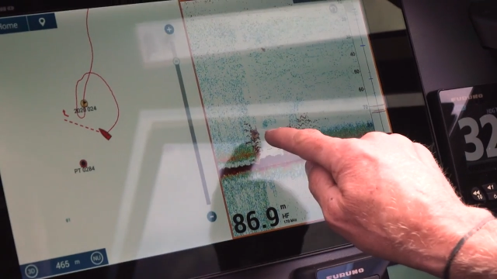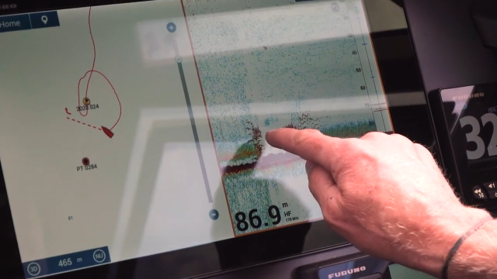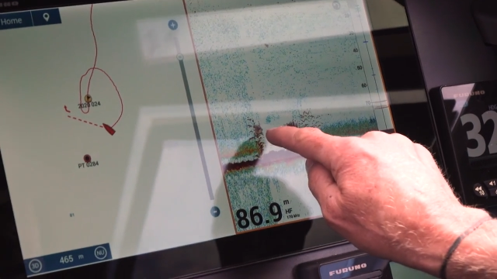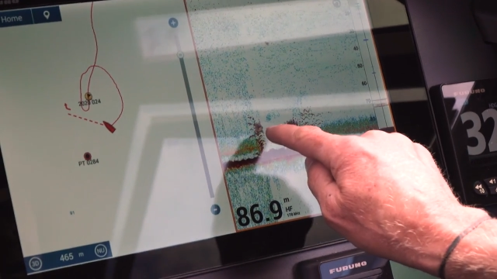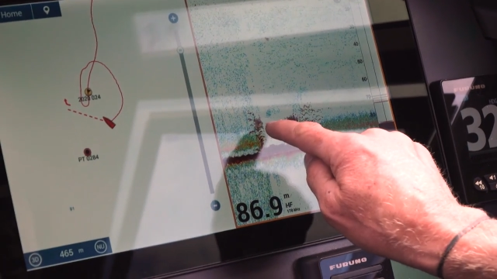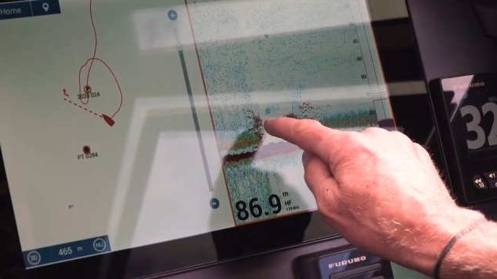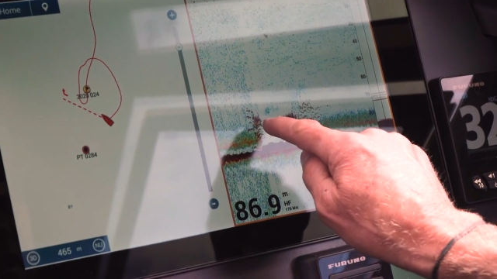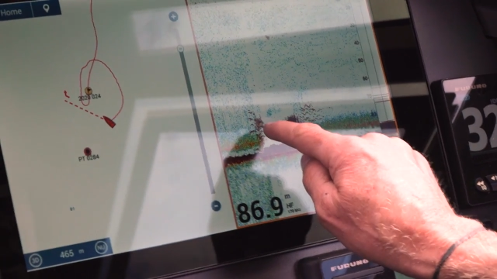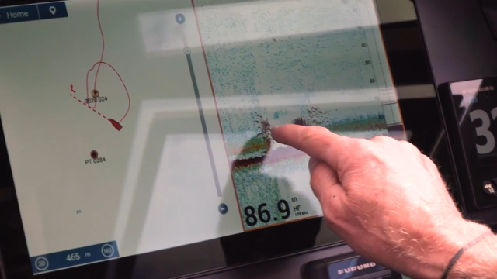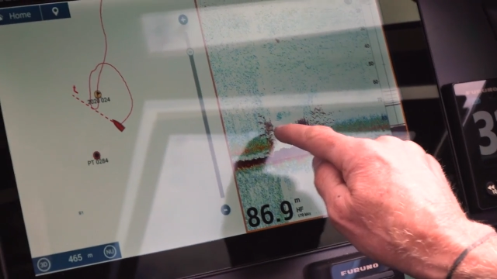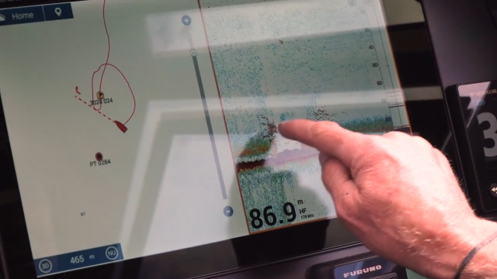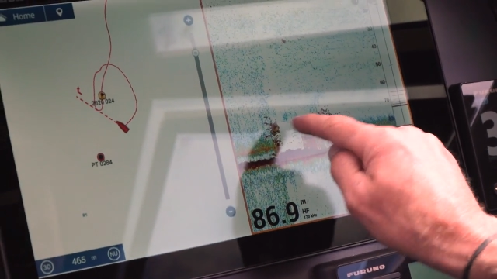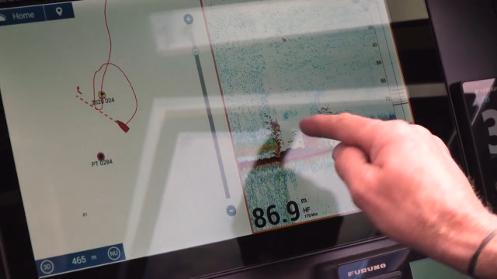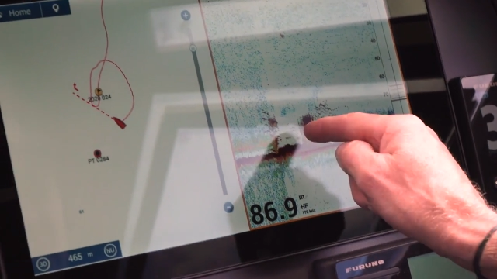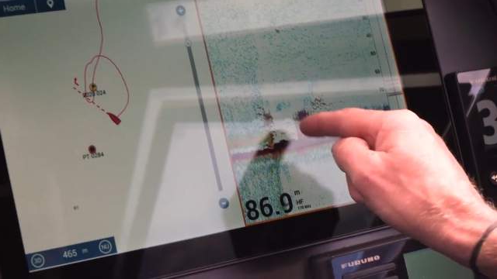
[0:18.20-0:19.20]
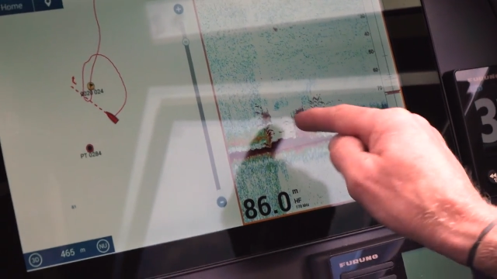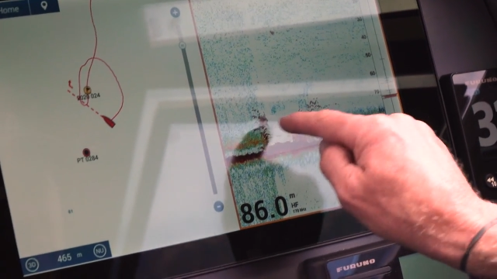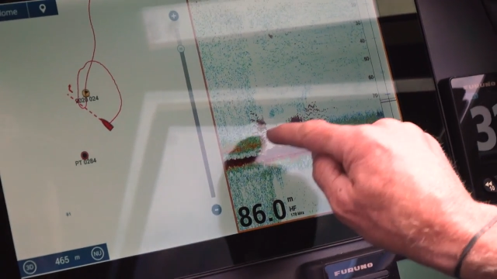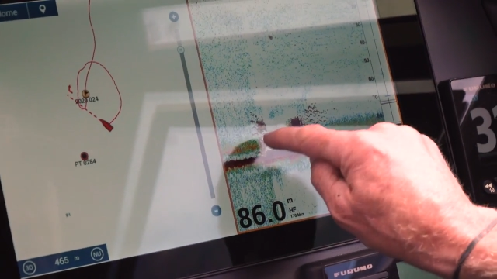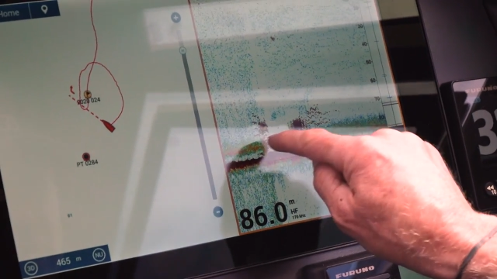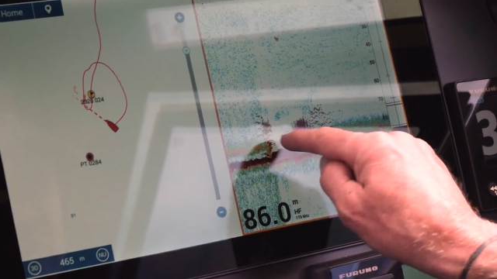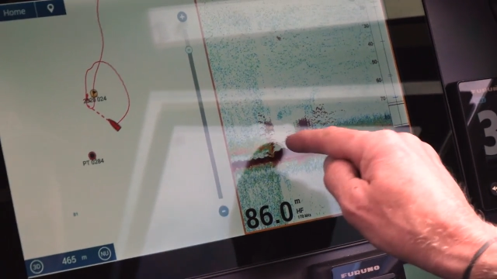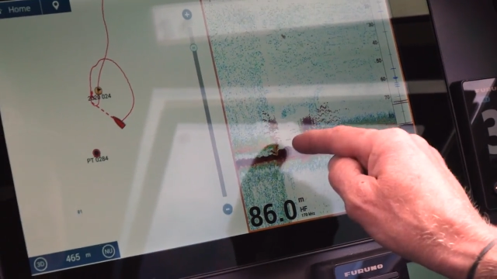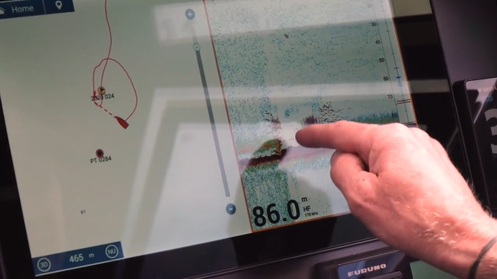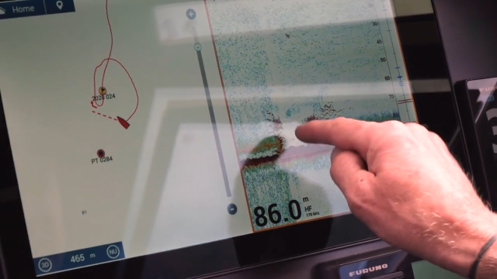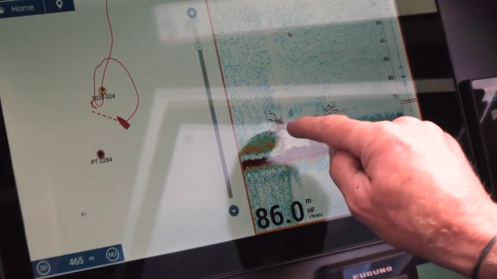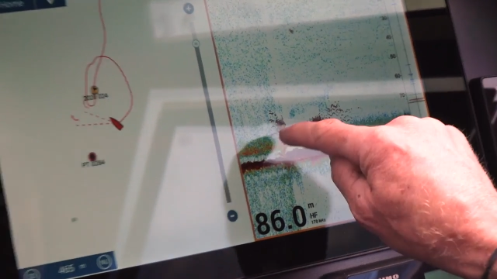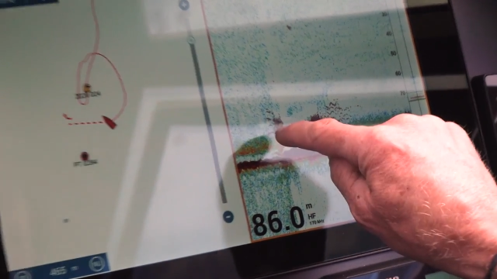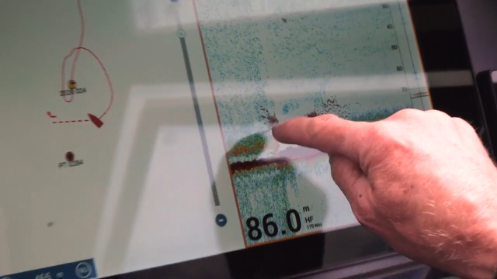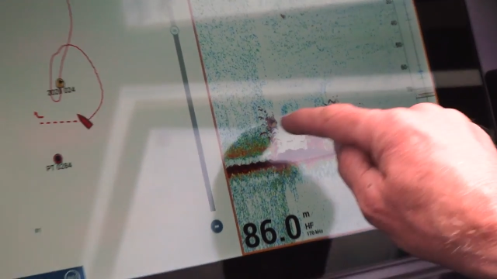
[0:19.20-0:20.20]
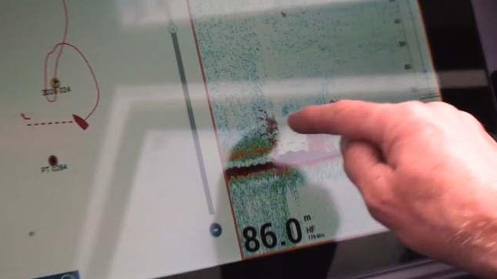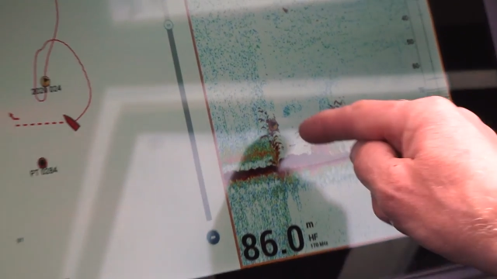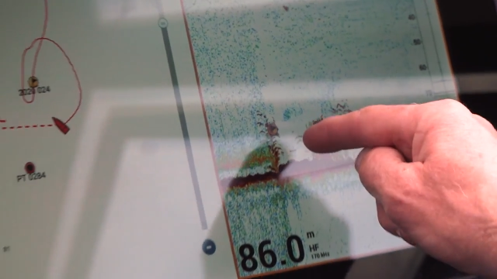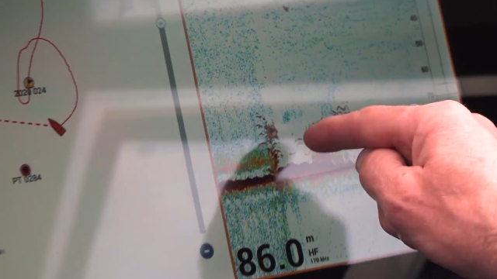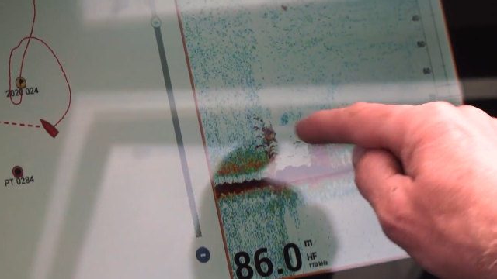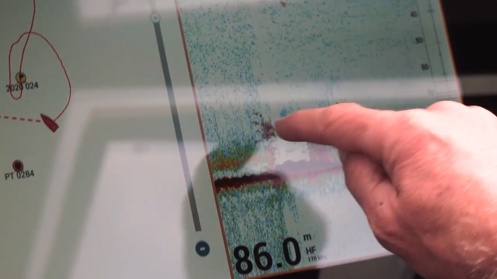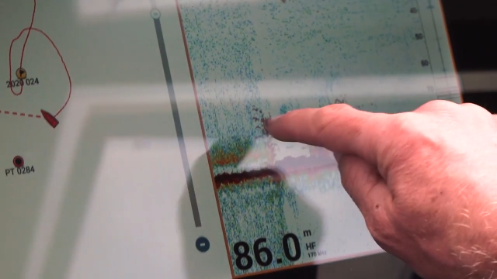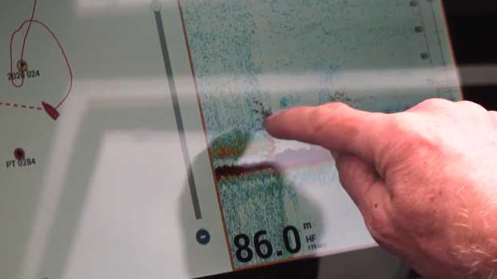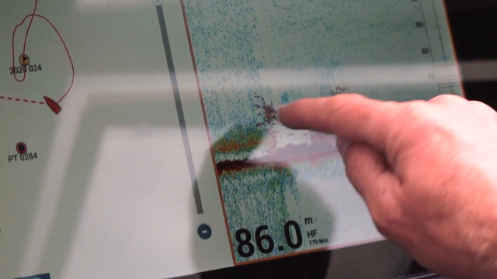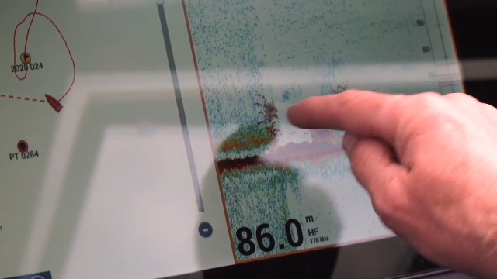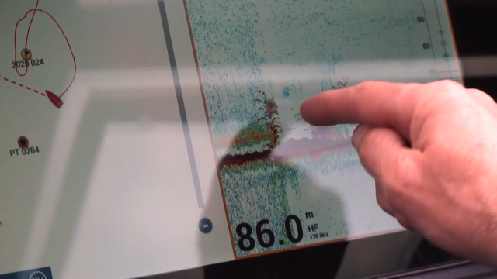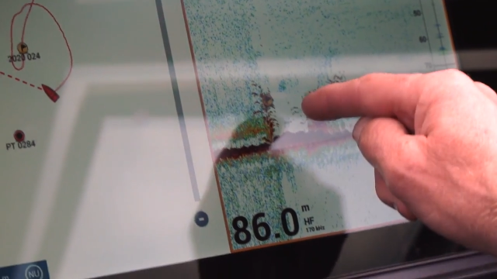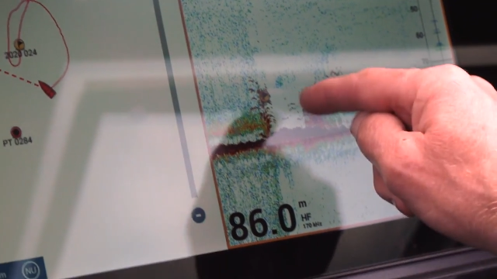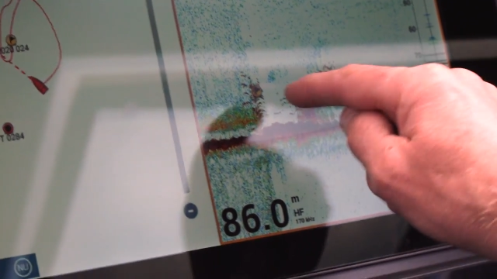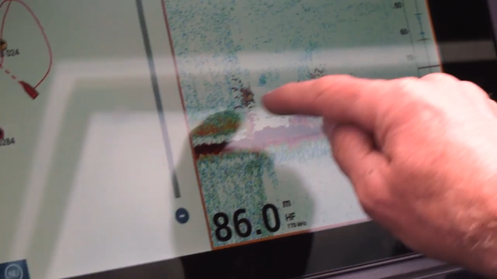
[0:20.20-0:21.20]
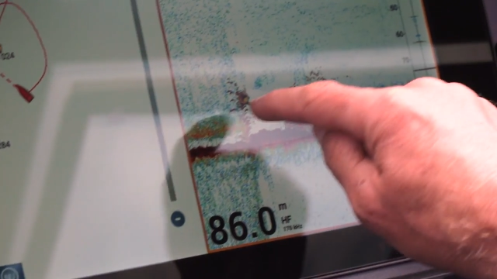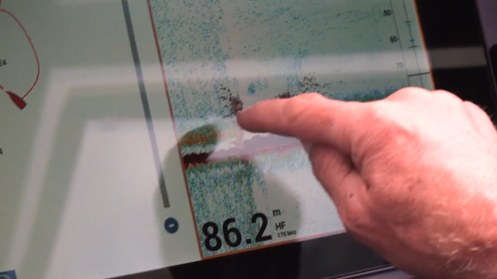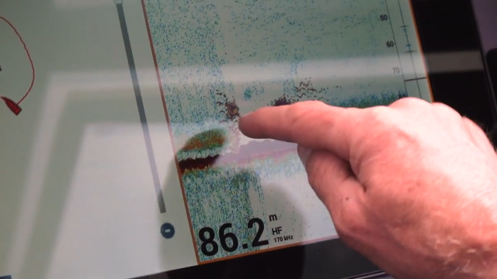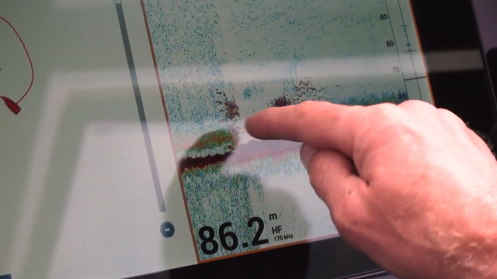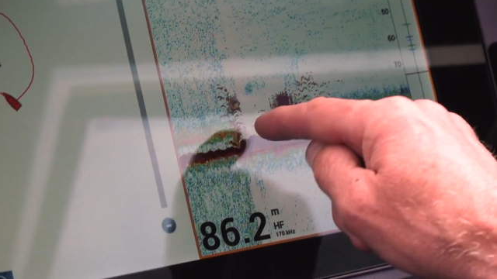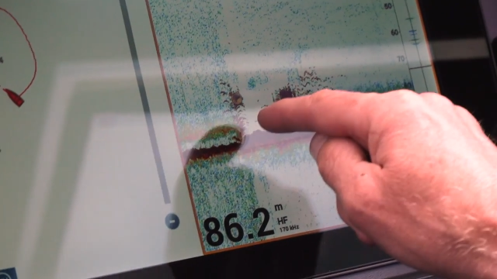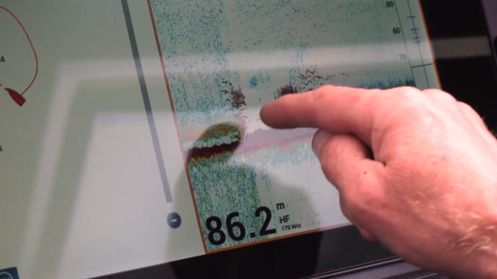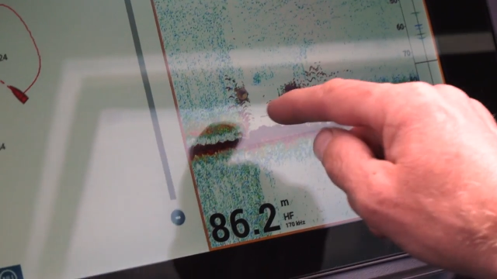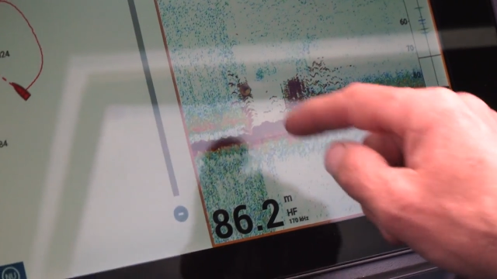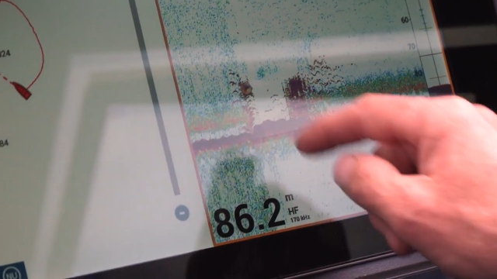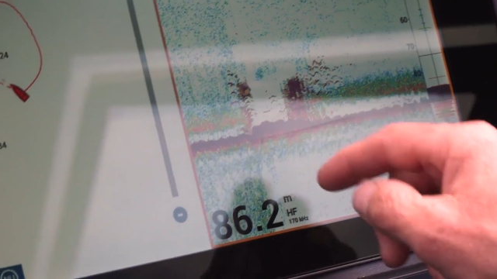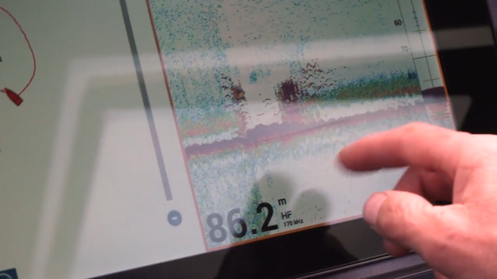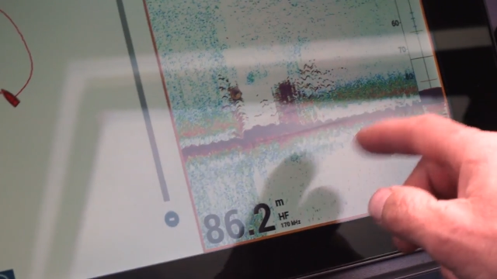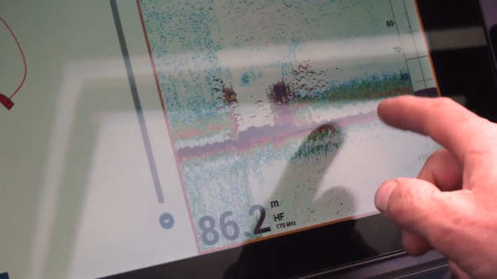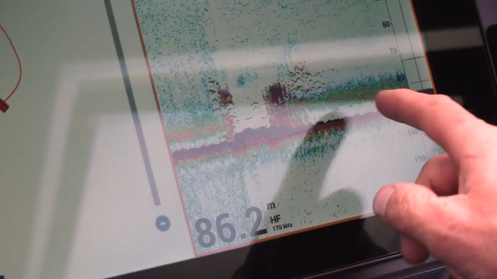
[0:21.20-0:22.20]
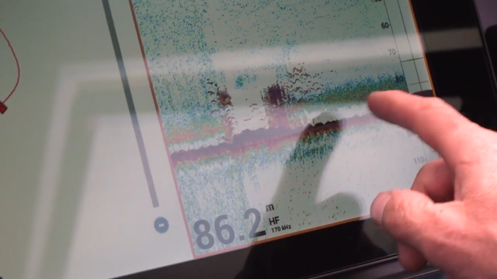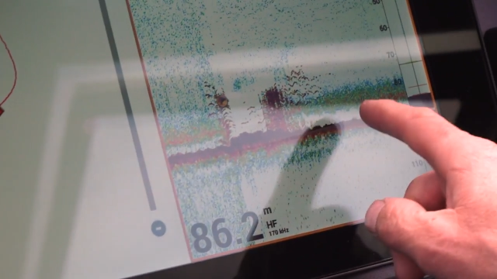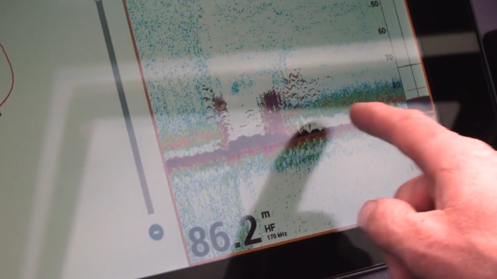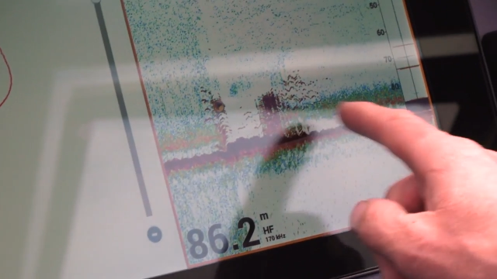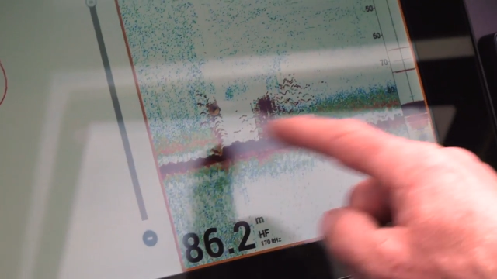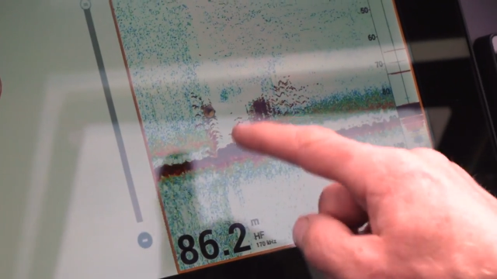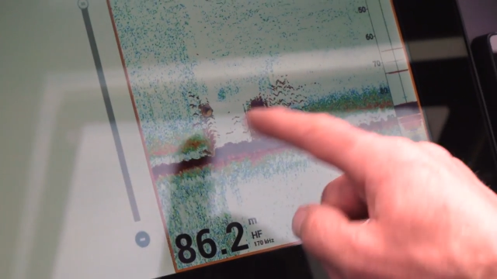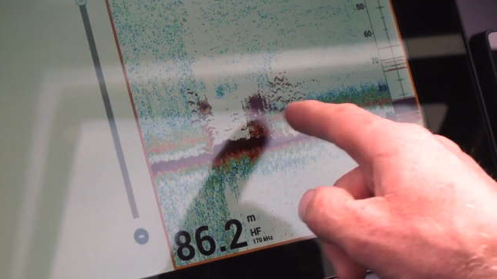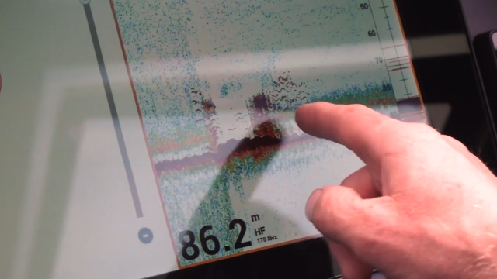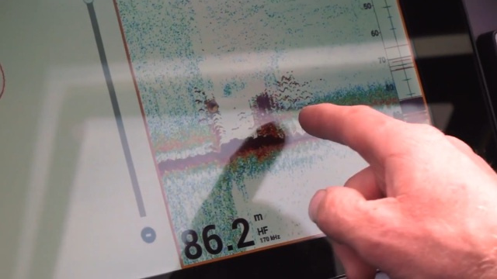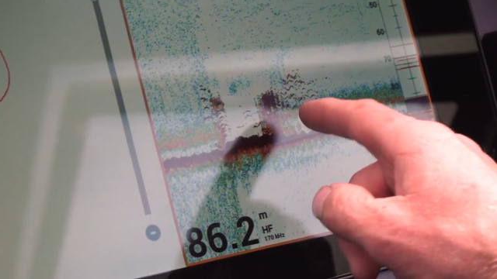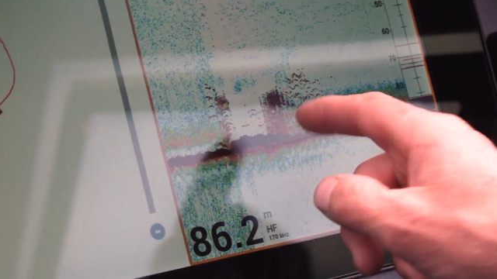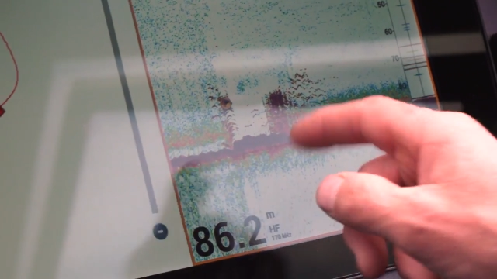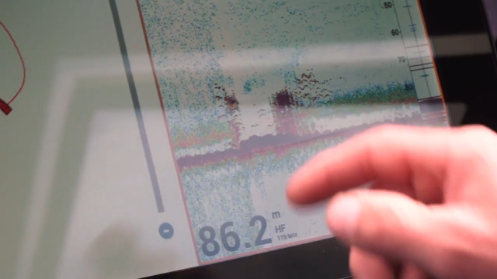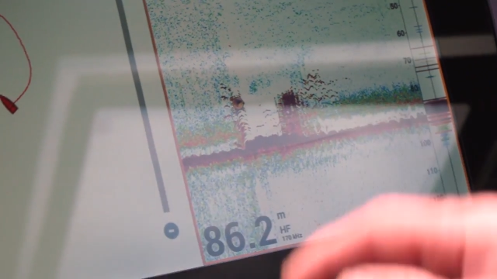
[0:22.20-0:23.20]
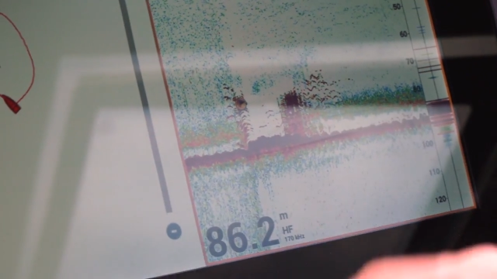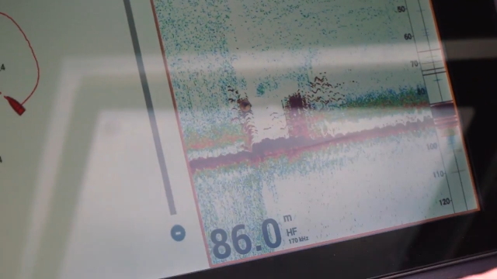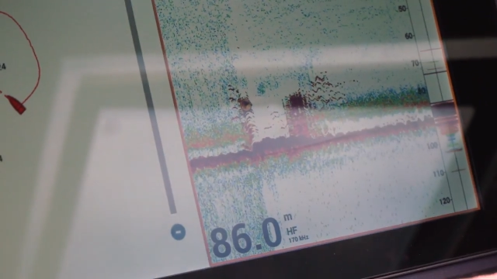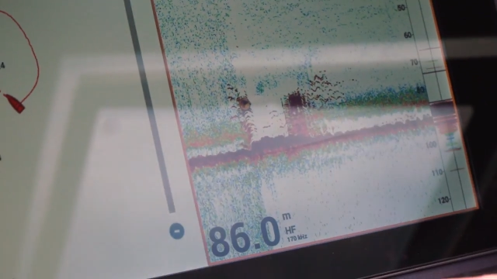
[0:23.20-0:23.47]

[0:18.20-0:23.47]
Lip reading: No face is visible, so there are no lips to read.